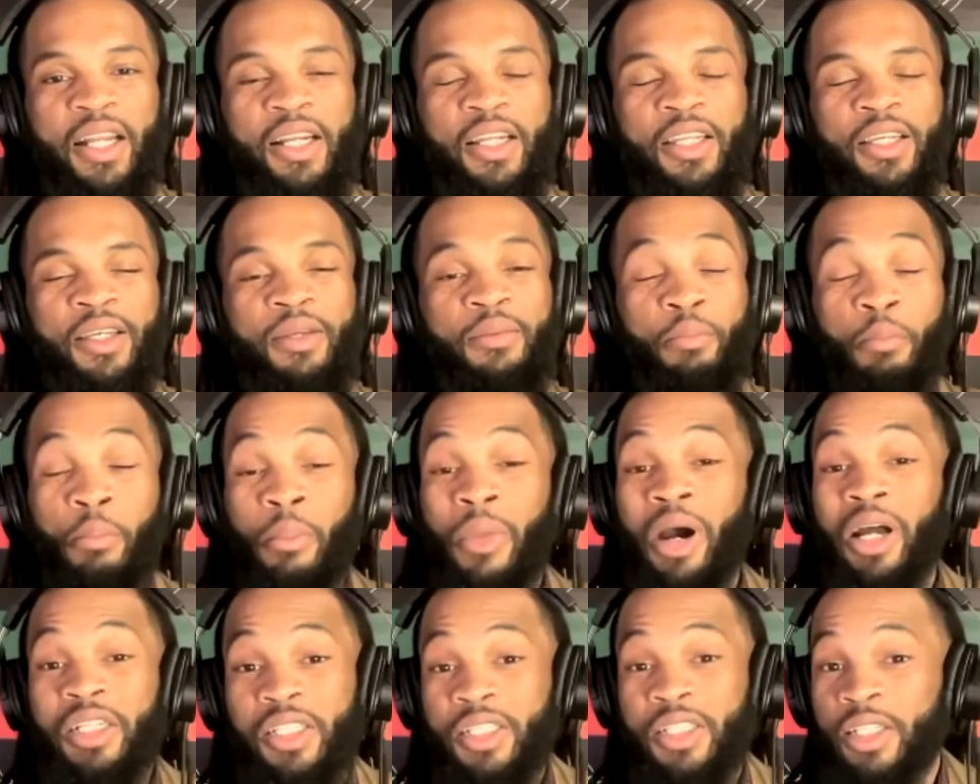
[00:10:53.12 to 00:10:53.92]

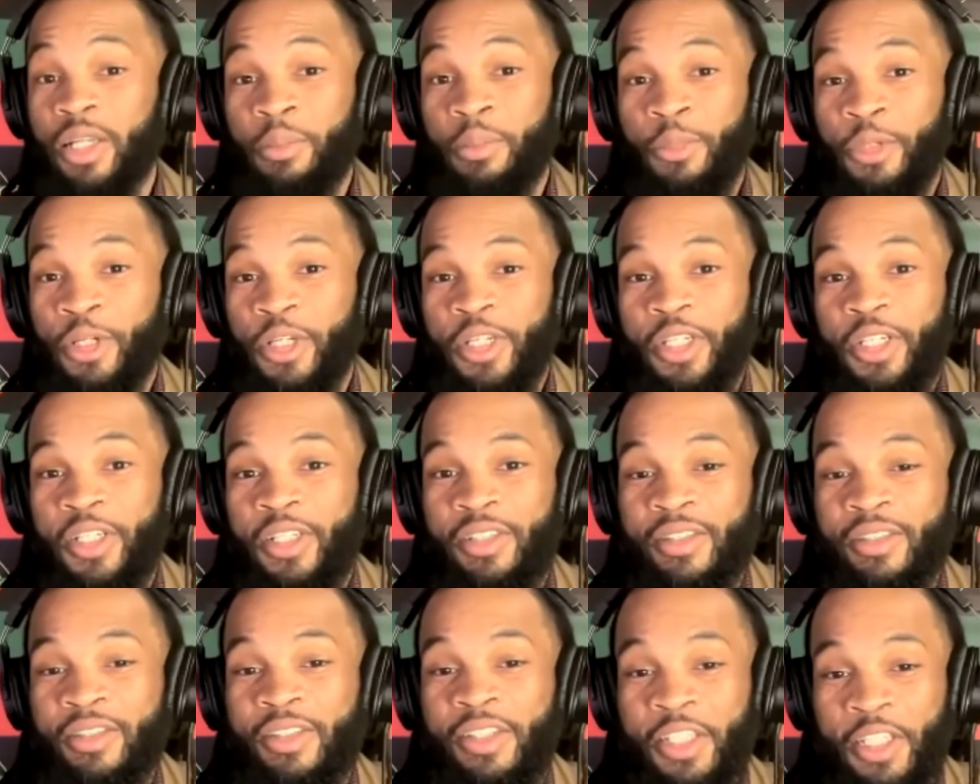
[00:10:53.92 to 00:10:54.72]
Much similar
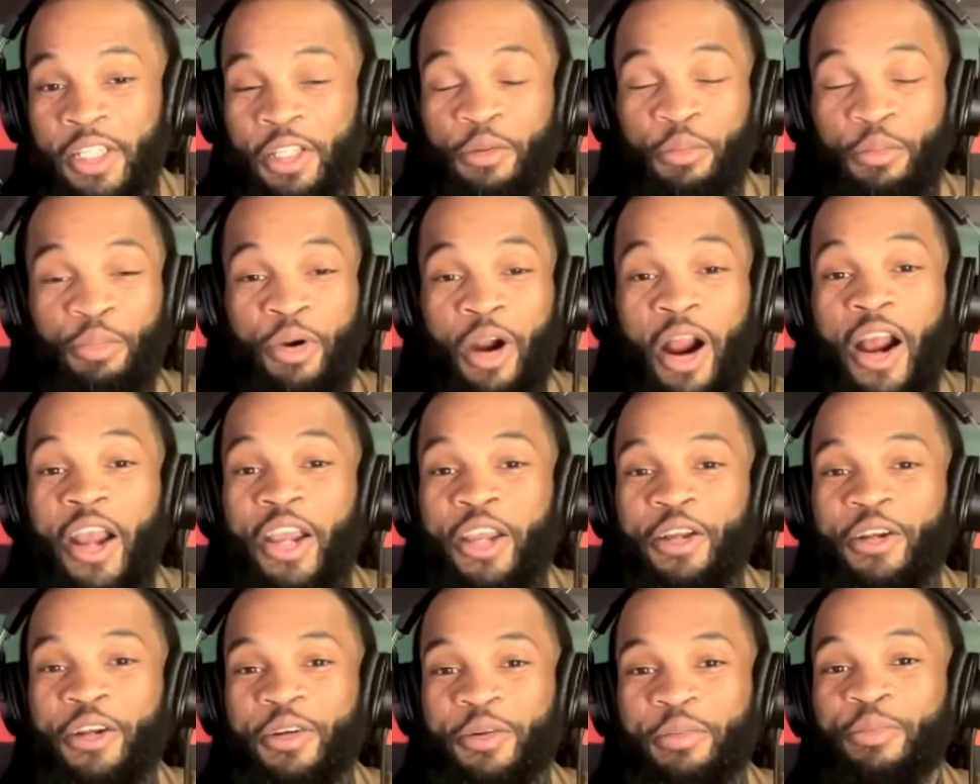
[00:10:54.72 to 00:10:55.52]
to the
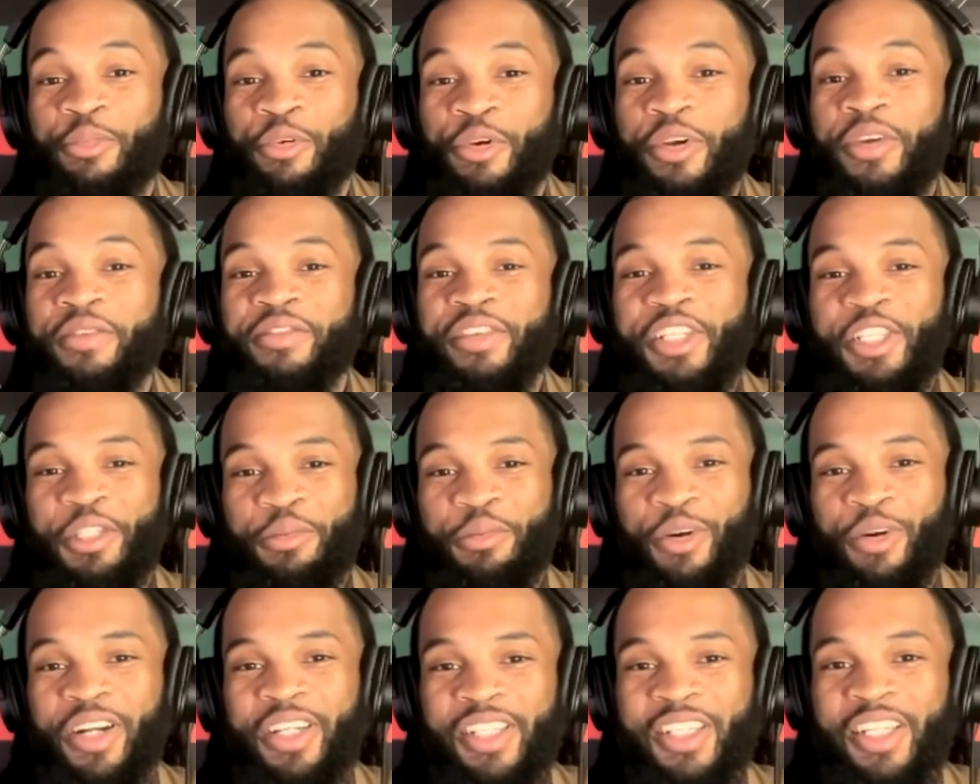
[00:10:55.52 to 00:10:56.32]
previous
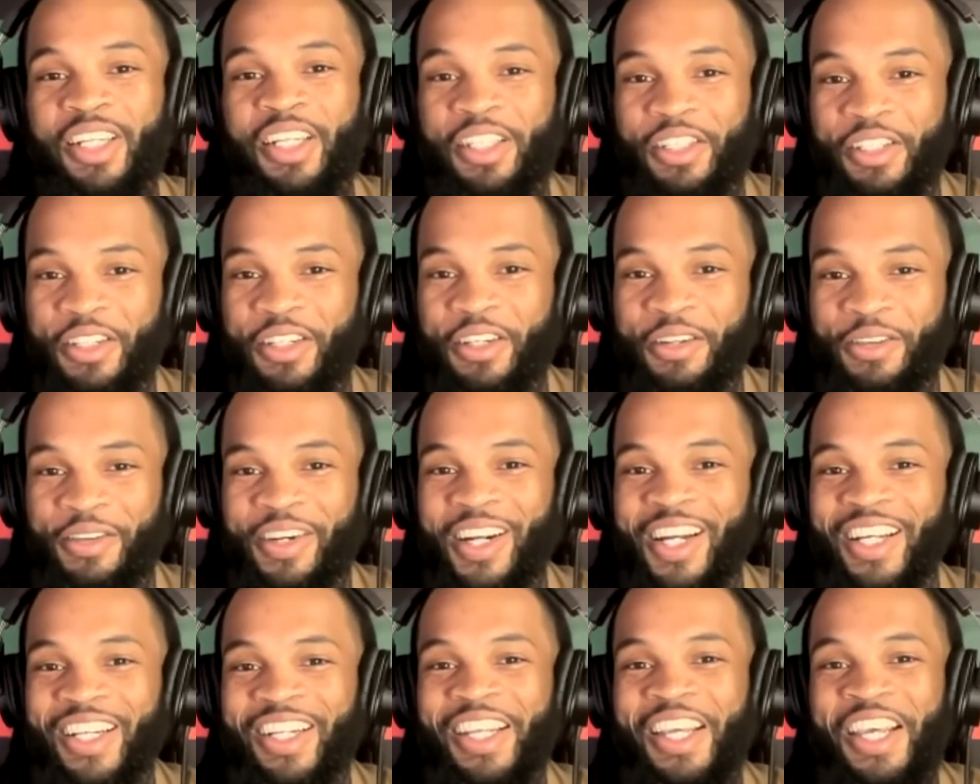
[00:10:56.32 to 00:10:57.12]
process,
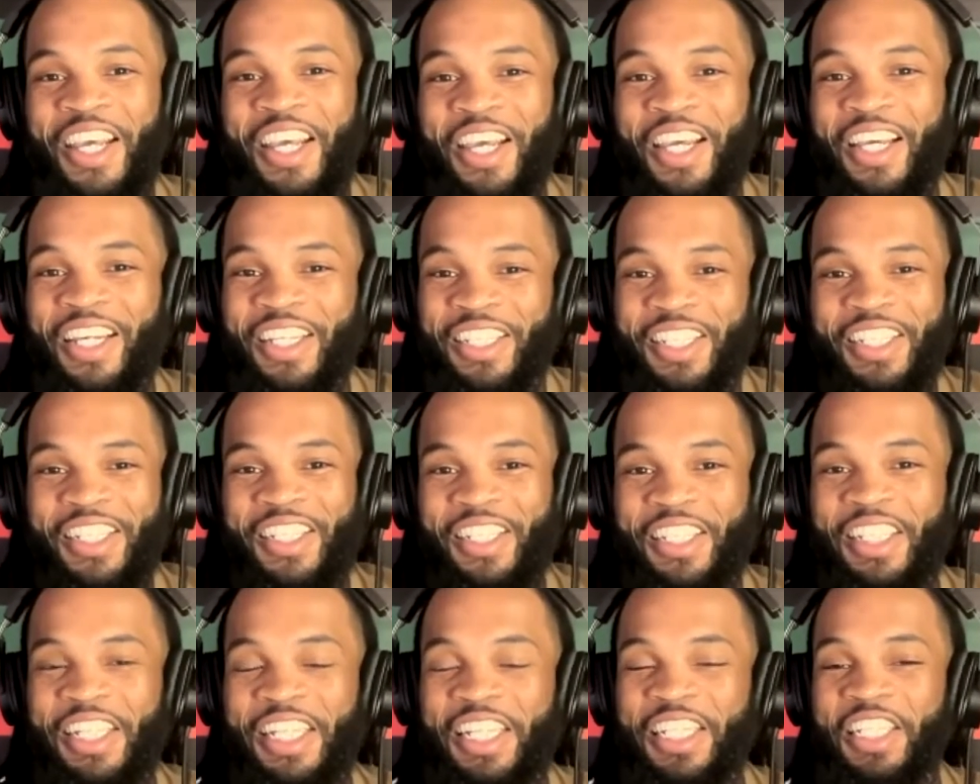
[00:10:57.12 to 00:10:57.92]
correct? It
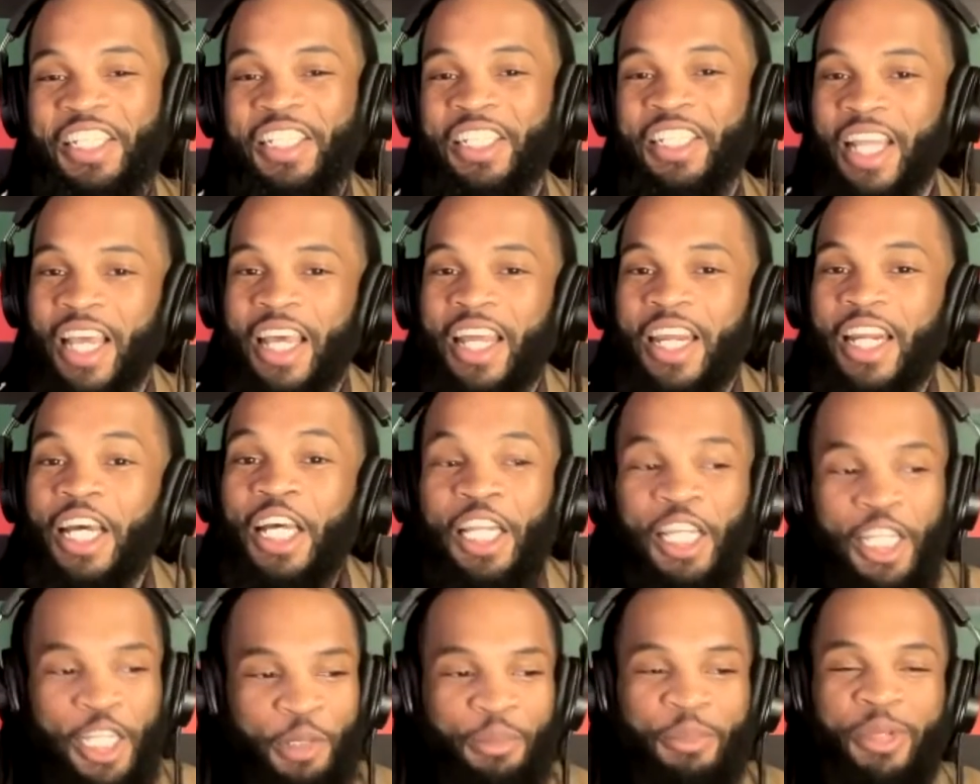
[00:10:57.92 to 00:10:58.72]
just kind of
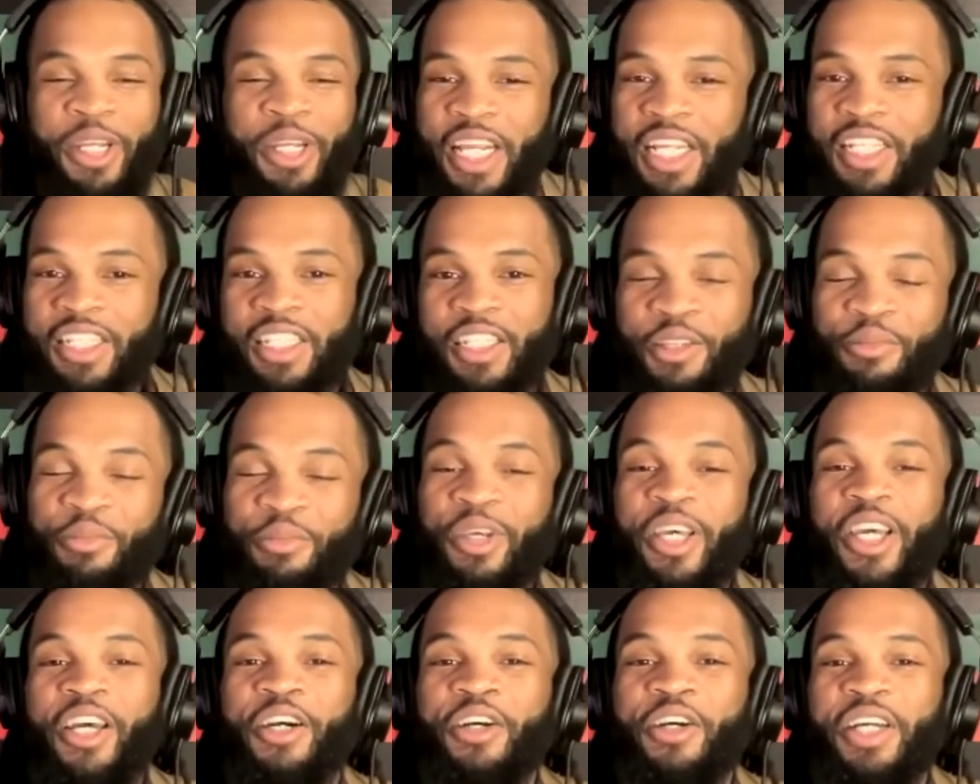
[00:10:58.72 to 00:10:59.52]
eliminates the
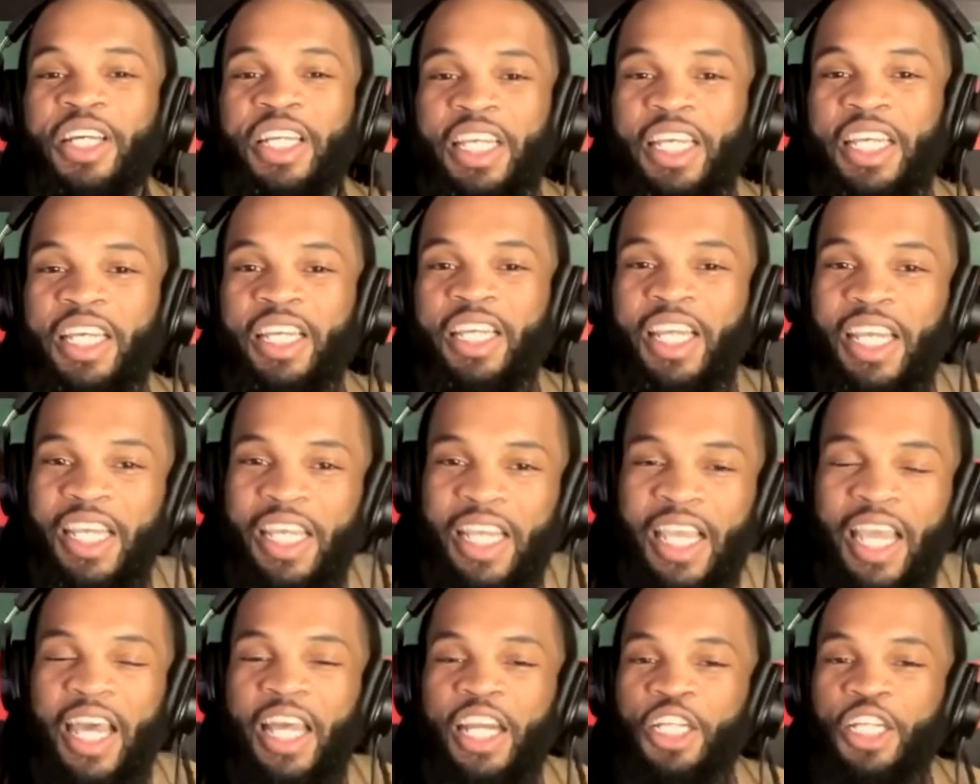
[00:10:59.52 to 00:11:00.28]
bail. It kind of